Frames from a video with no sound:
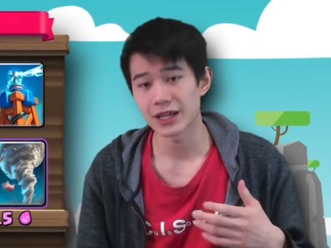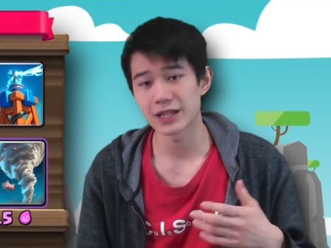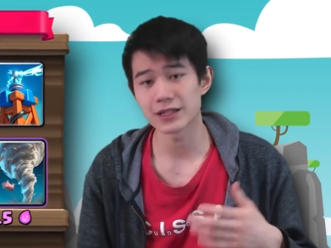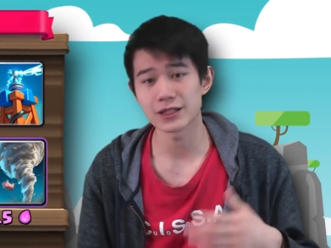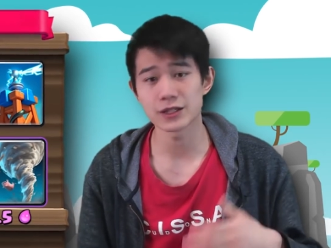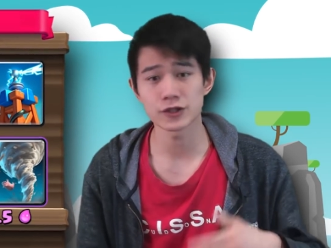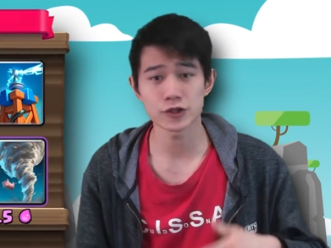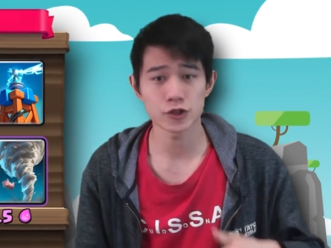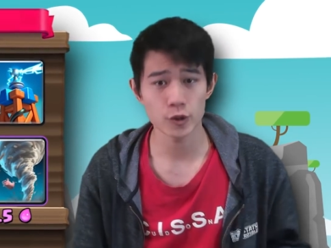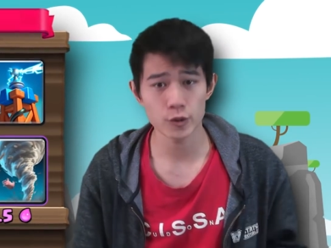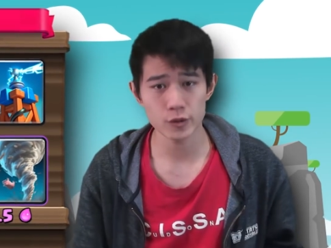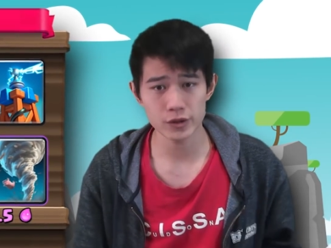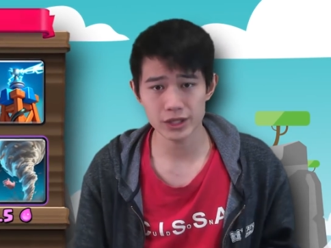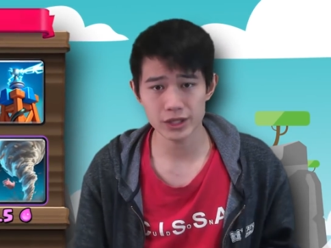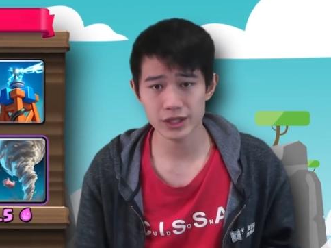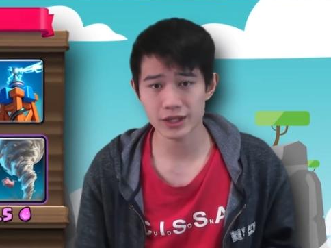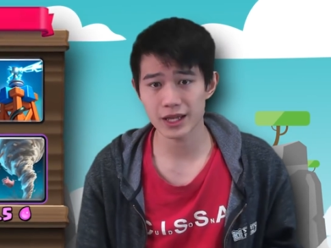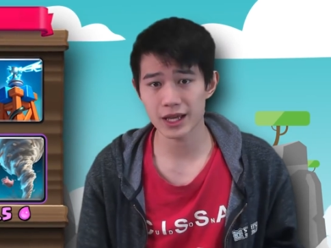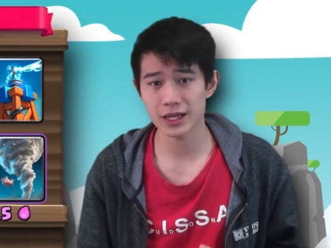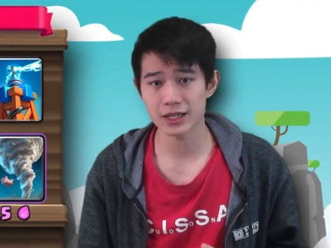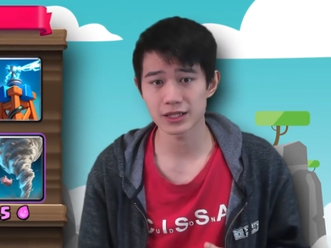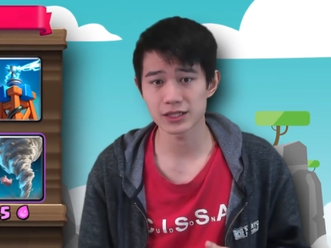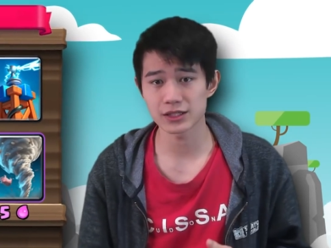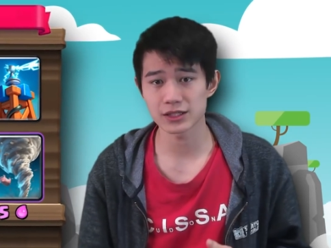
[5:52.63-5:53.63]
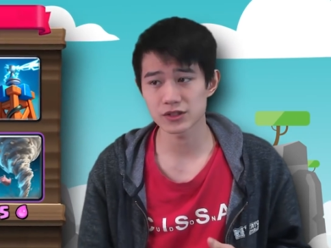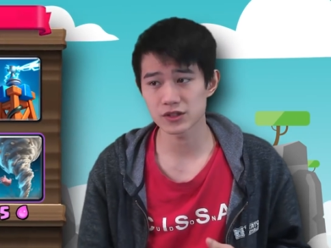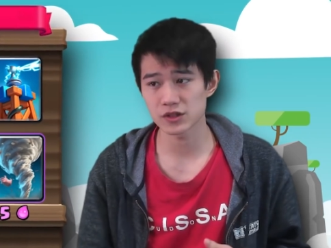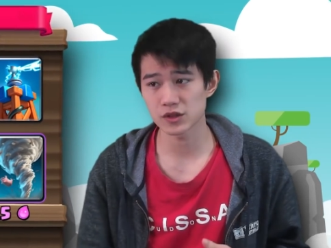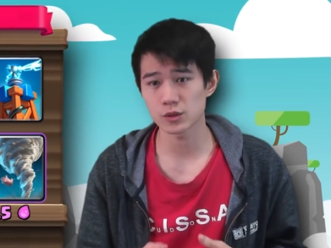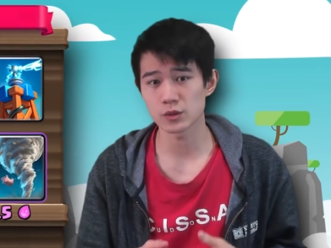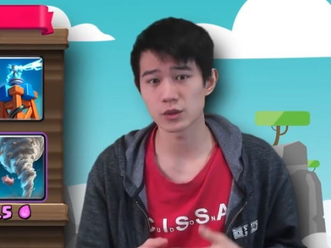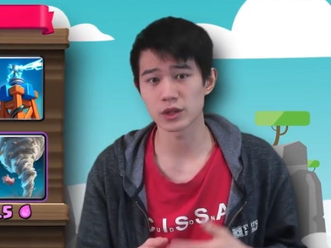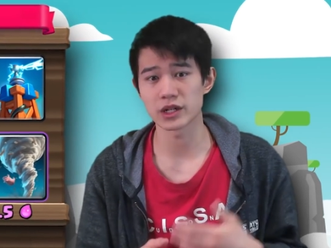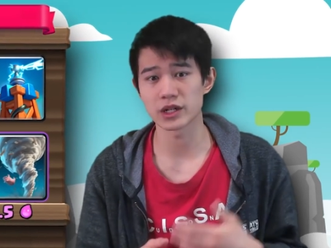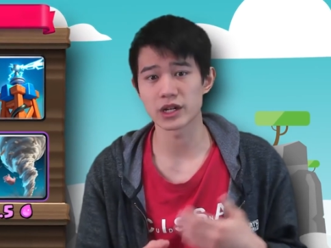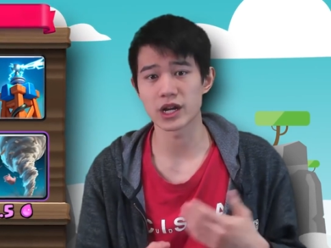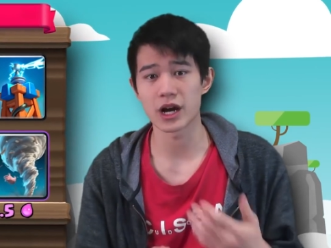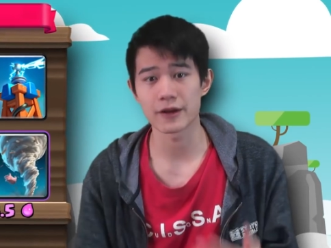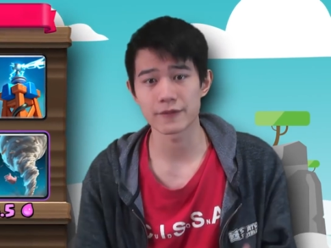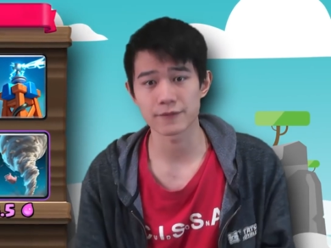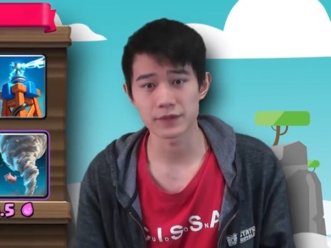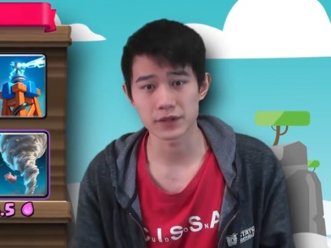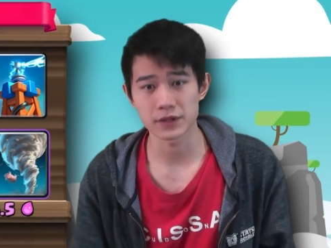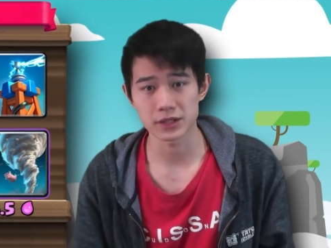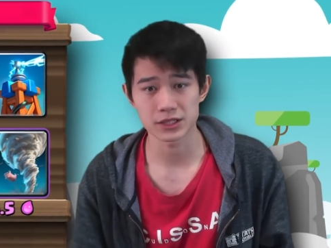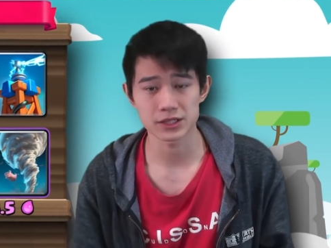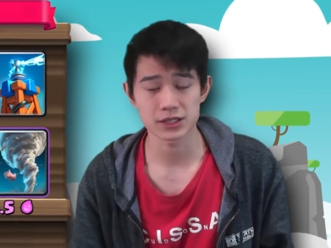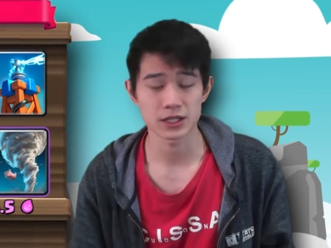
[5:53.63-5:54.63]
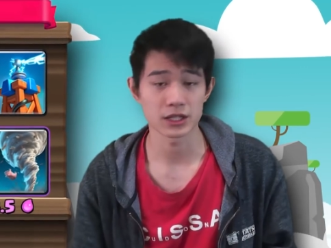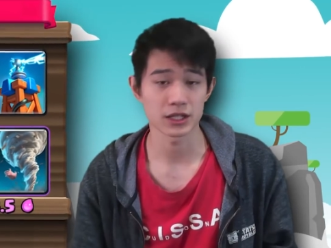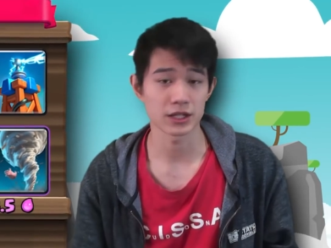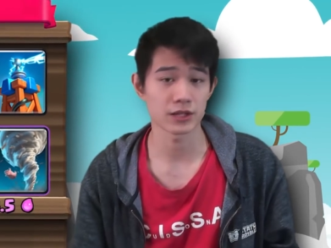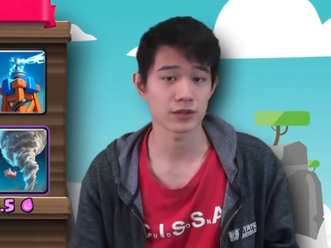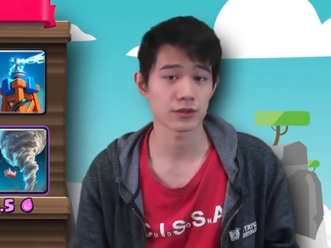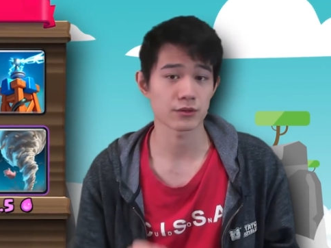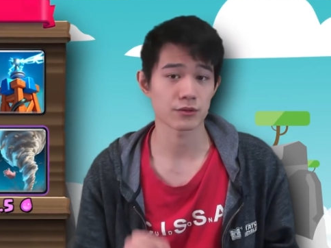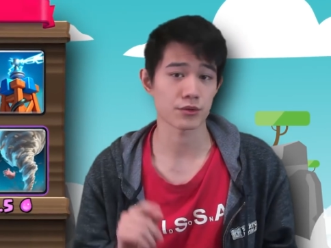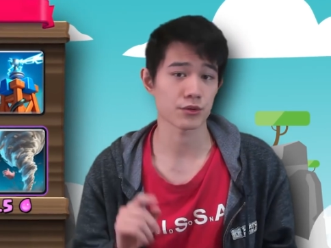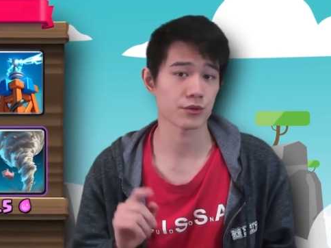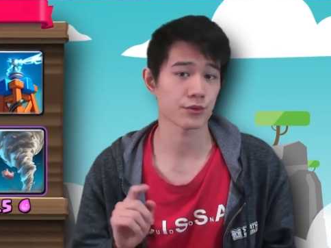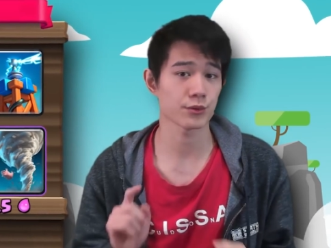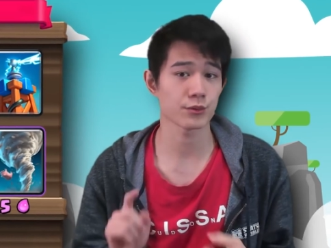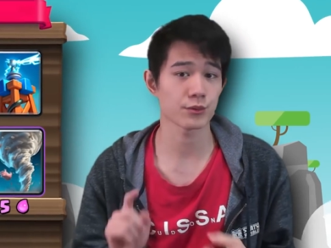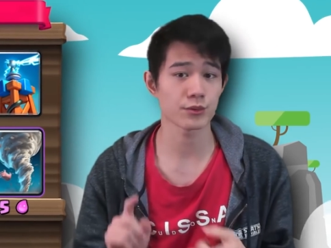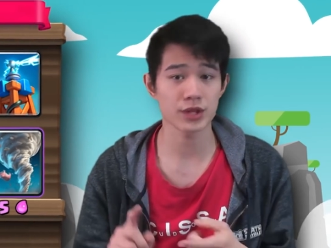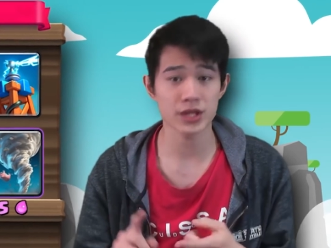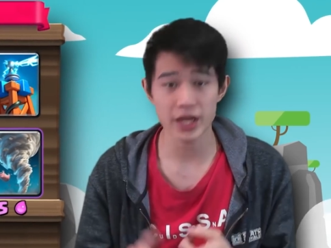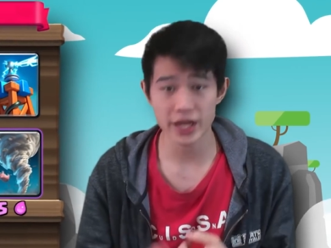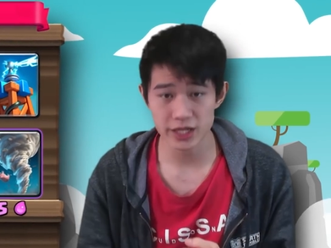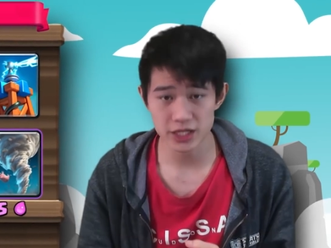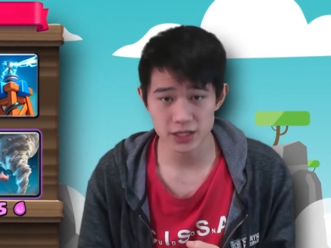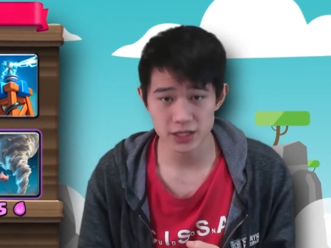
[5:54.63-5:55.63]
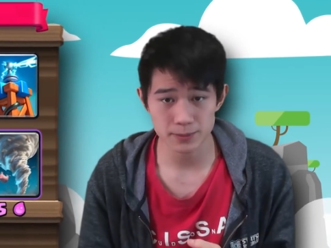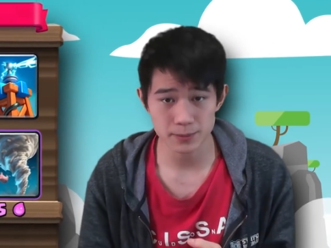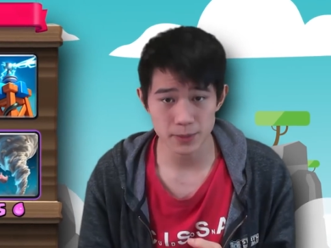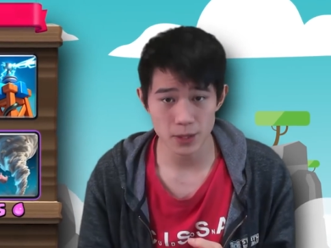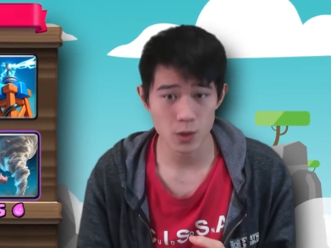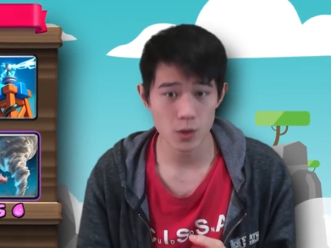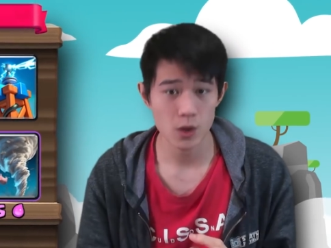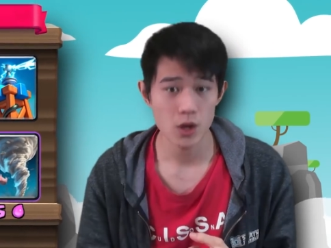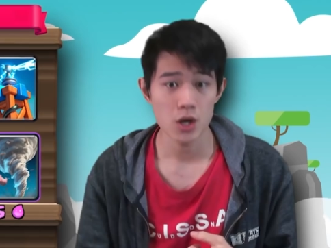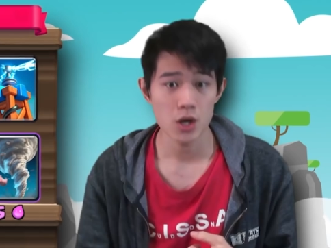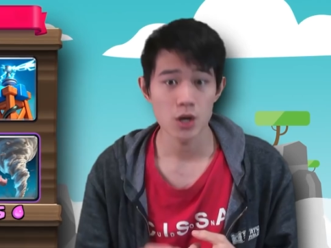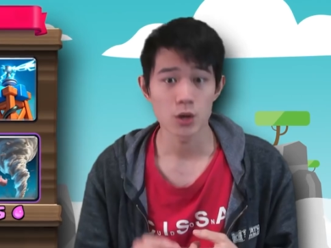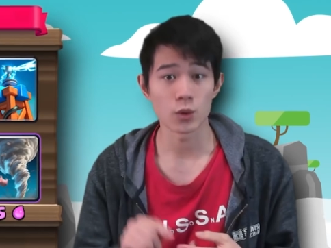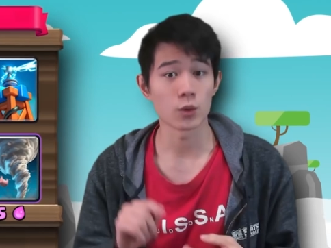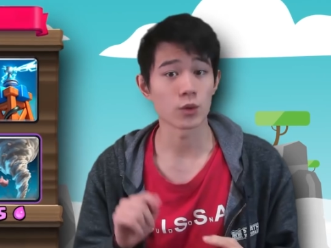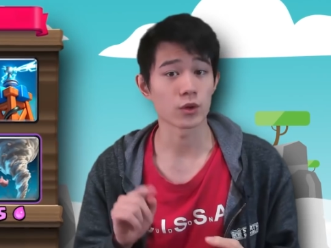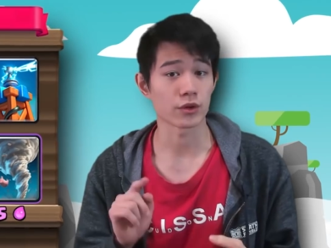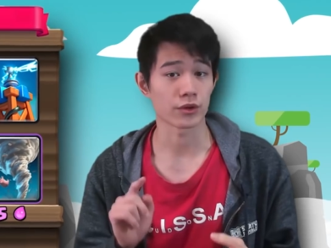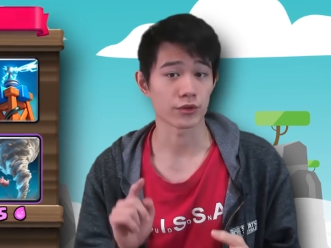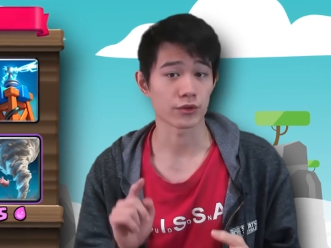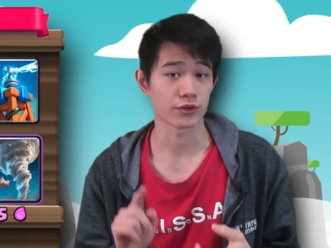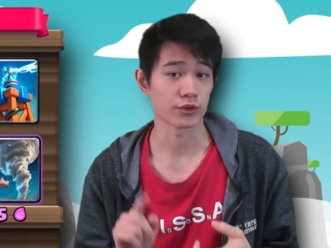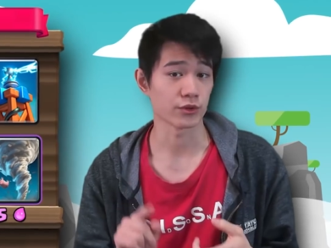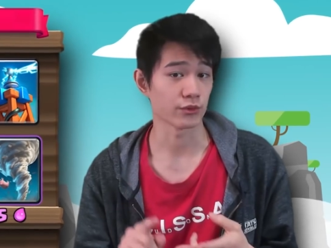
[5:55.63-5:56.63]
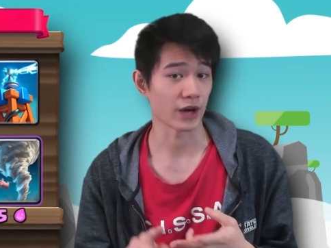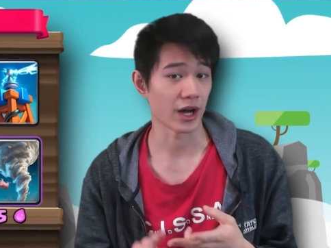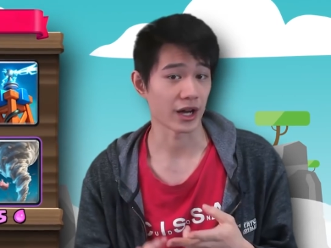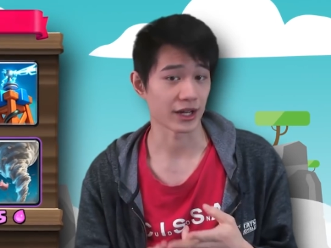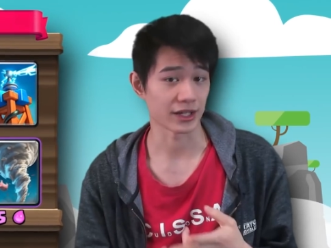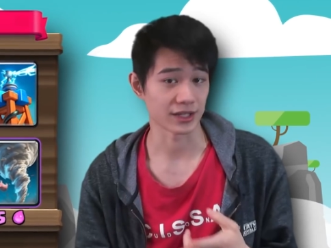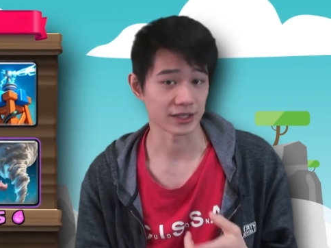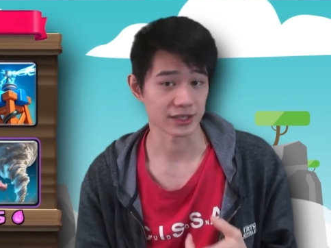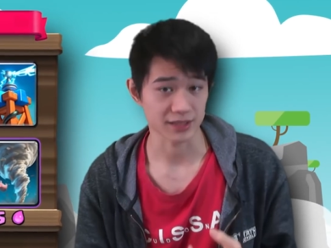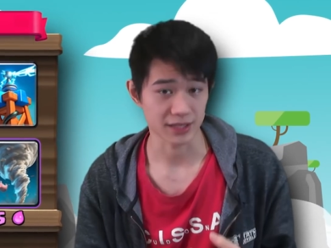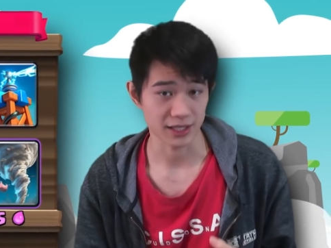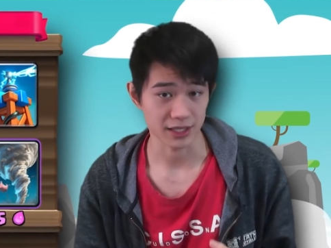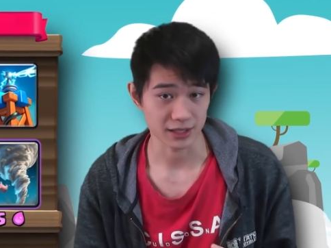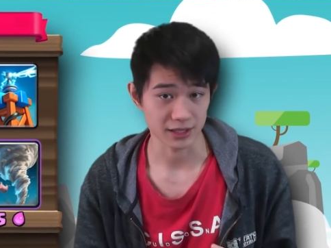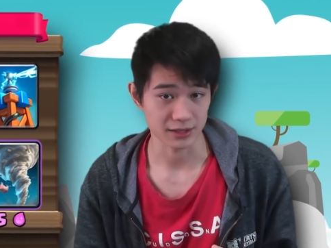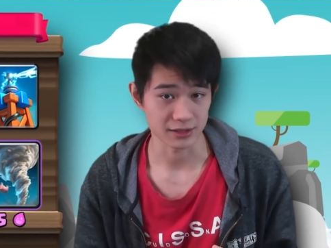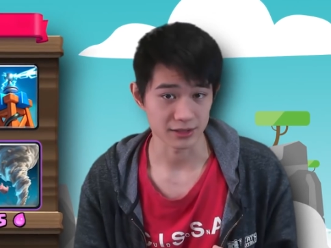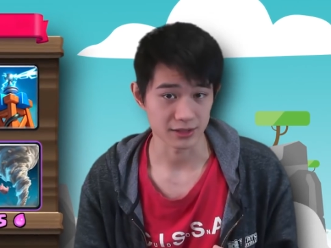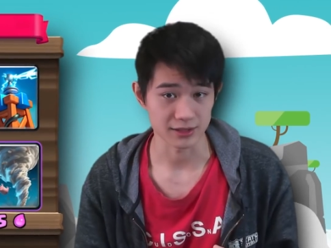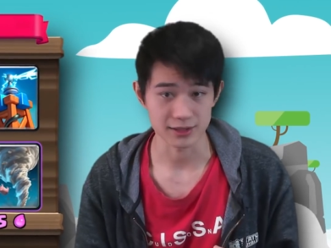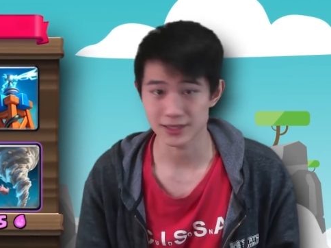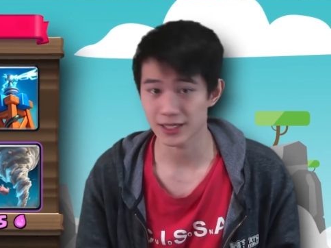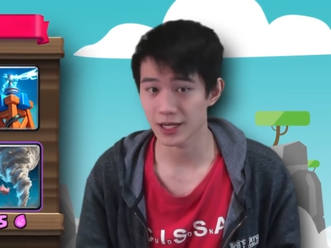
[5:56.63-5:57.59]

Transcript: and then turning that into an offense either through the X-Bow or through rocket cycling.